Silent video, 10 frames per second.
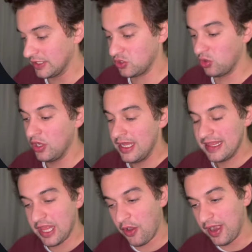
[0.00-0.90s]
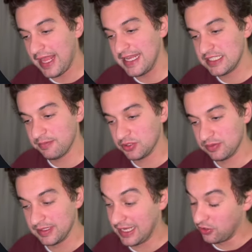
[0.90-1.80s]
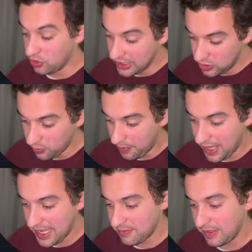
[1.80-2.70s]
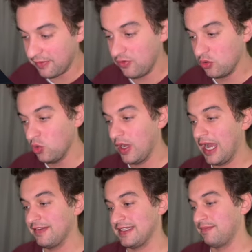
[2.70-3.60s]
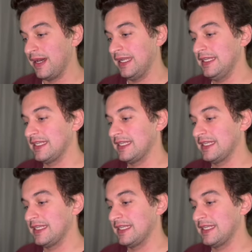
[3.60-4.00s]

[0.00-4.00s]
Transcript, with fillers: So there is the possibility, there you need to pay it, but if you do have some Matic,